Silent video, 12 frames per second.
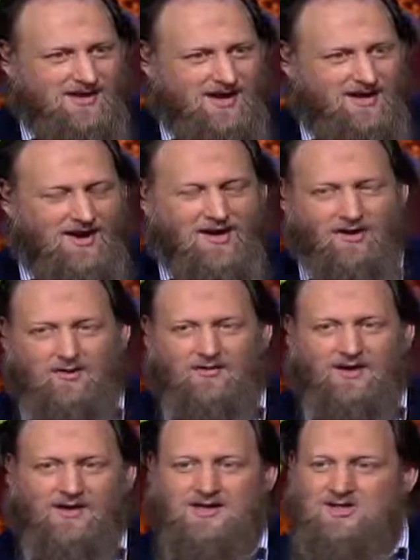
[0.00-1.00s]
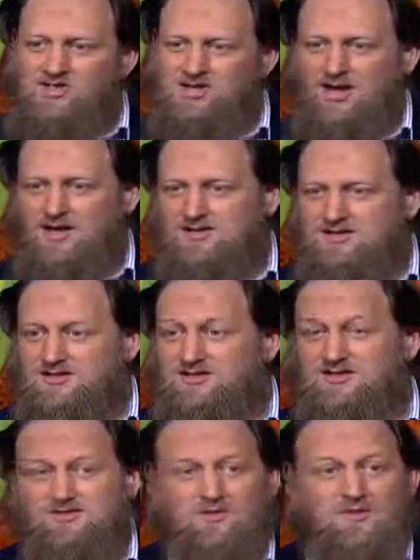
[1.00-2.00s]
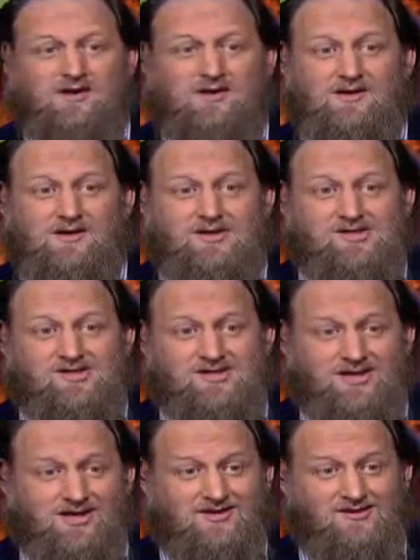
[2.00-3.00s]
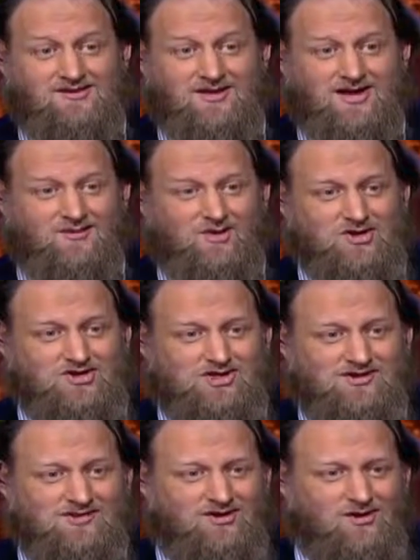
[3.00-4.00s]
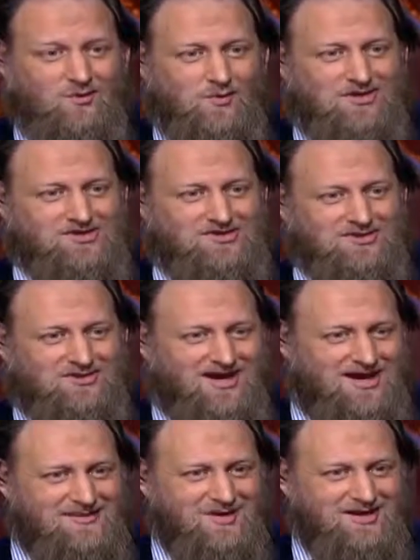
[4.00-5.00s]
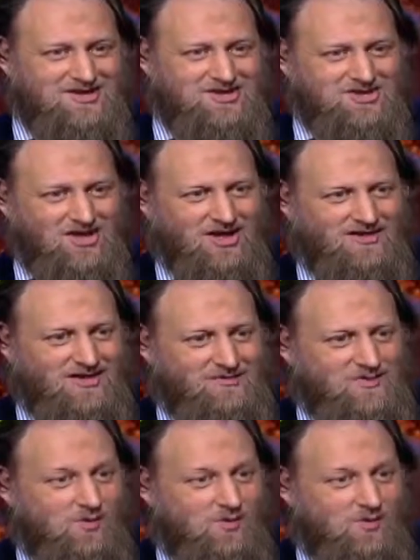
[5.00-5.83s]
And I know that, inshallah, sisters will be listening and watching. They're not with us today, but inshallah, they'll be